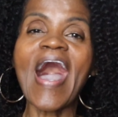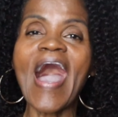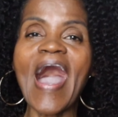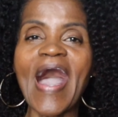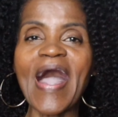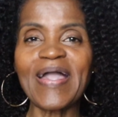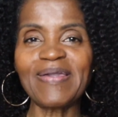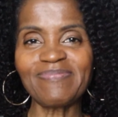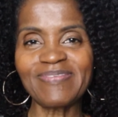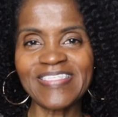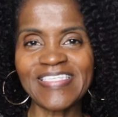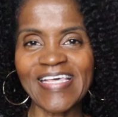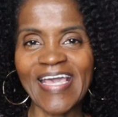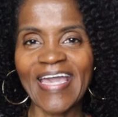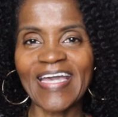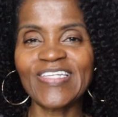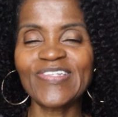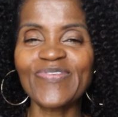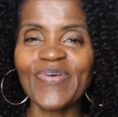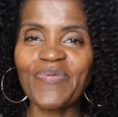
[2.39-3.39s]
I'm
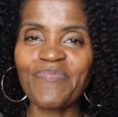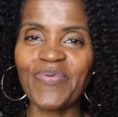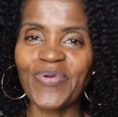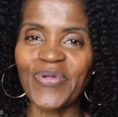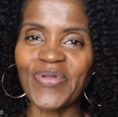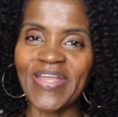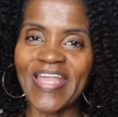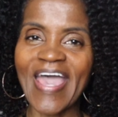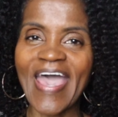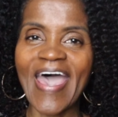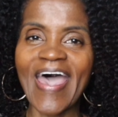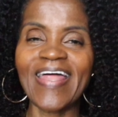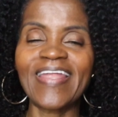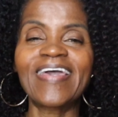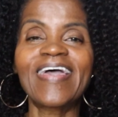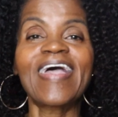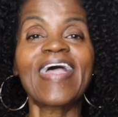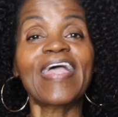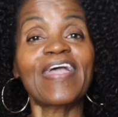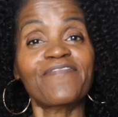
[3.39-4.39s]
Sandra Burnett.
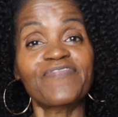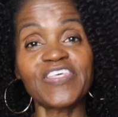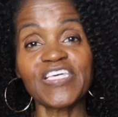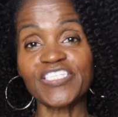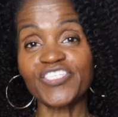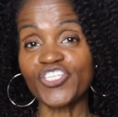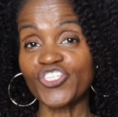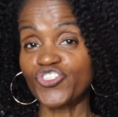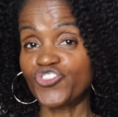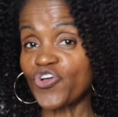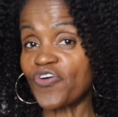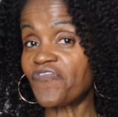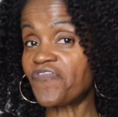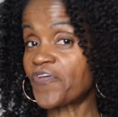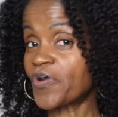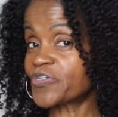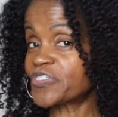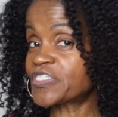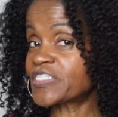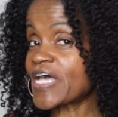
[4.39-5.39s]
If this is your
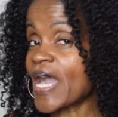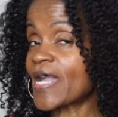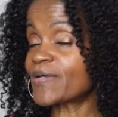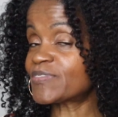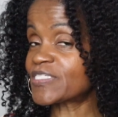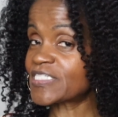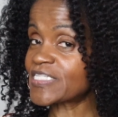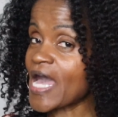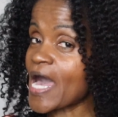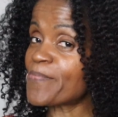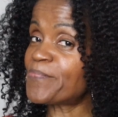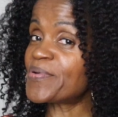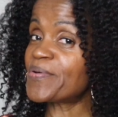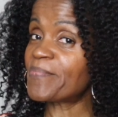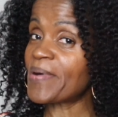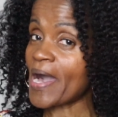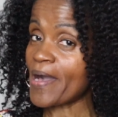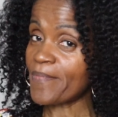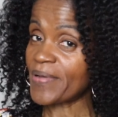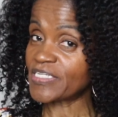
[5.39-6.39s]
first time stopping
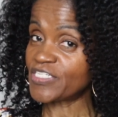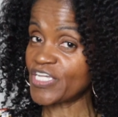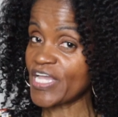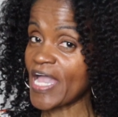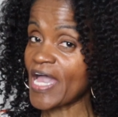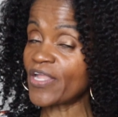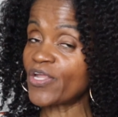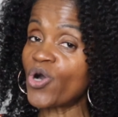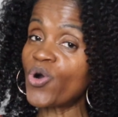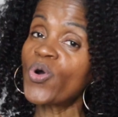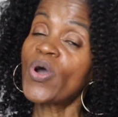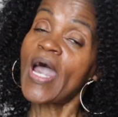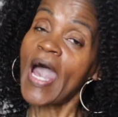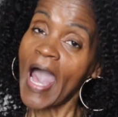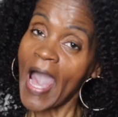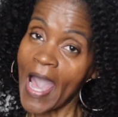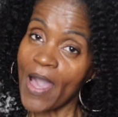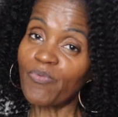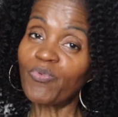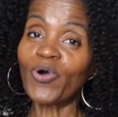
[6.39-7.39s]
by my channel,
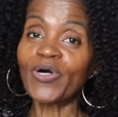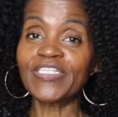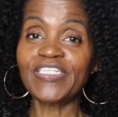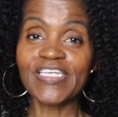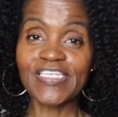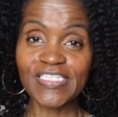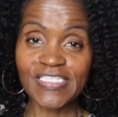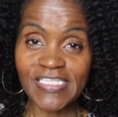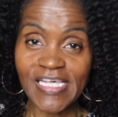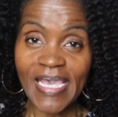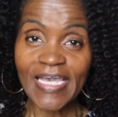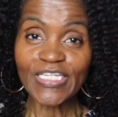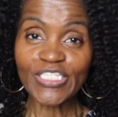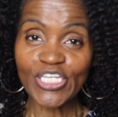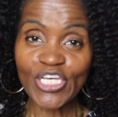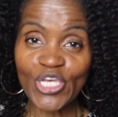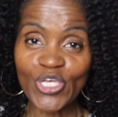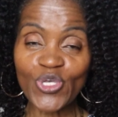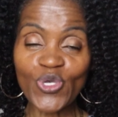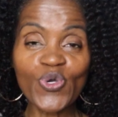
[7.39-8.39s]
I want to say
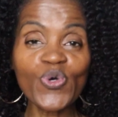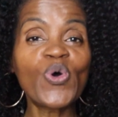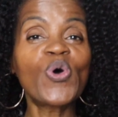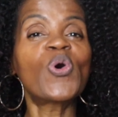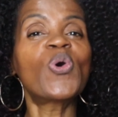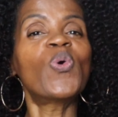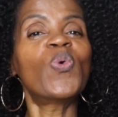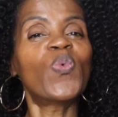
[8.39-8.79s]
to you,